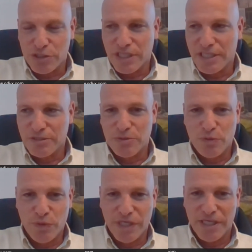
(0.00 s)
and
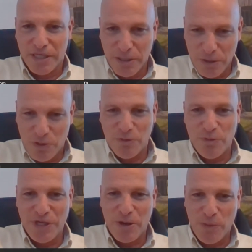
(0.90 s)
we
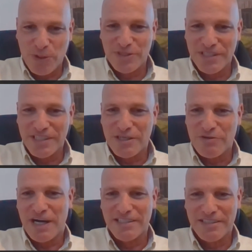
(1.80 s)
we awarded the
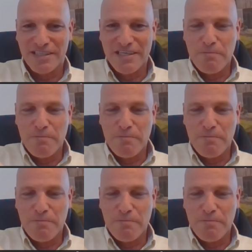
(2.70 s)
grant